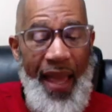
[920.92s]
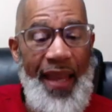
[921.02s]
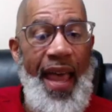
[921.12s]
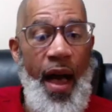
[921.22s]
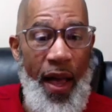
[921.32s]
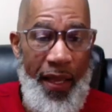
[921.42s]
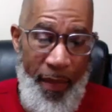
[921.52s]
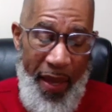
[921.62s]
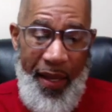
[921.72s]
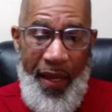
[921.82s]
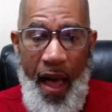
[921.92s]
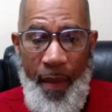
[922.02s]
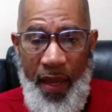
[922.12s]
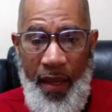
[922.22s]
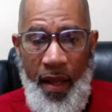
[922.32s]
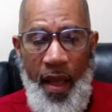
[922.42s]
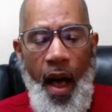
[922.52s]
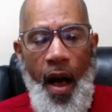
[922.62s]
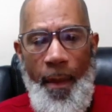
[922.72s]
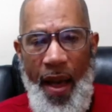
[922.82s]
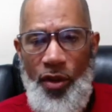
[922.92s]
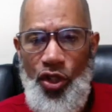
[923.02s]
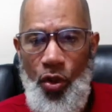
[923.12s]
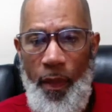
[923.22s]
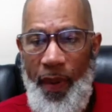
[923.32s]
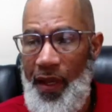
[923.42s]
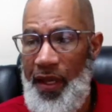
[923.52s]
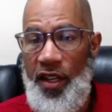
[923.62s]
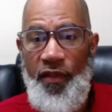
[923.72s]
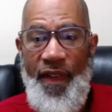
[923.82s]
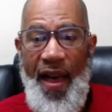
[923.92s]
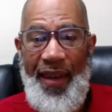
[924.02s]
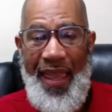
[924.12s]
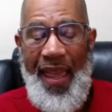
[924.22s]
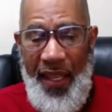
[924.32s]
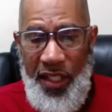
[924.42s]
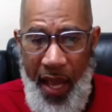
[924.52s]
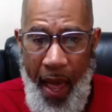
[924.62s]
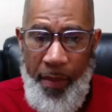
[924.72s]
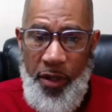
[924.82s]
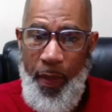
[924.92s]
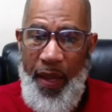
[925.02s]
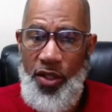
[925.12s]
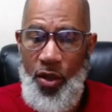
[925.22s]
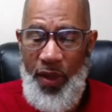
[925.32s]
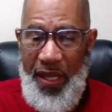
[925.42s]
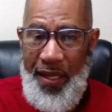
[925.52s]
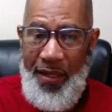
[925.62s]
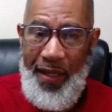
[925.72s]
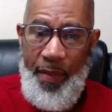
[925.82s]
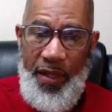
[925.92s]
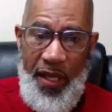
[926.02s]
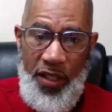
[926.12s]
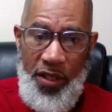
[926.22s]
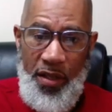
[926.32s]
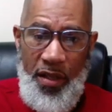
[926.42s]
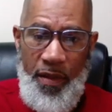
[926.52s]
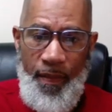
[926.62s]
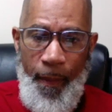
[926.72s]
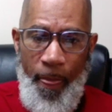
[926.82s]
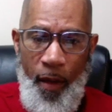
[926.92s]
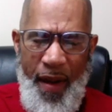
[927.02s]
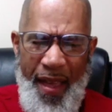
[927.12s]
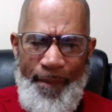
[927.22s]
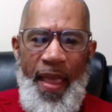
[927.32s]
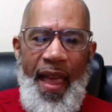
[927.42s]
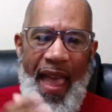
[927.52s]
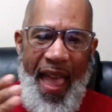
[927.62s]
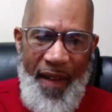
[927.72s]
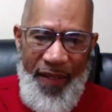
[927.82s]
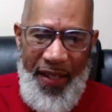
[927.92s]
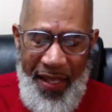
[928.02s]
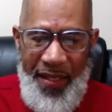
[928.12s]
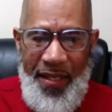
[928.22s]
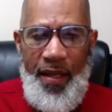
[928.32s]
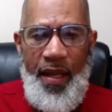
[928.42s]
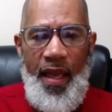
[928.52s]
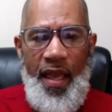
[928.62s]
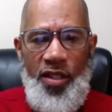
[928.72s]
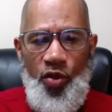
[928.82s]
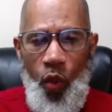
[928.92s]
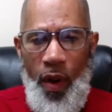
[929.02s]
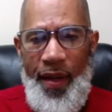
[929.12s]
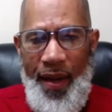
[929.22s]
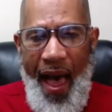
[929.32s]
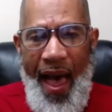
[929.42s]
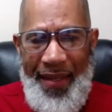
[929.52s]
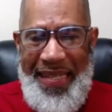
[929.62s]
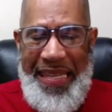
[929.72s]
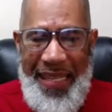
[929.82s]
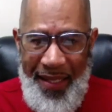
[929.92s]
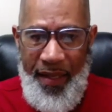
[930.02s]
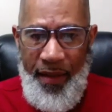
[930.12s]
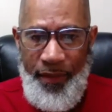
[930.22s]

And now I can make a comment about your ability to find any jobs based on these limitations. All right. Evidence is what I need.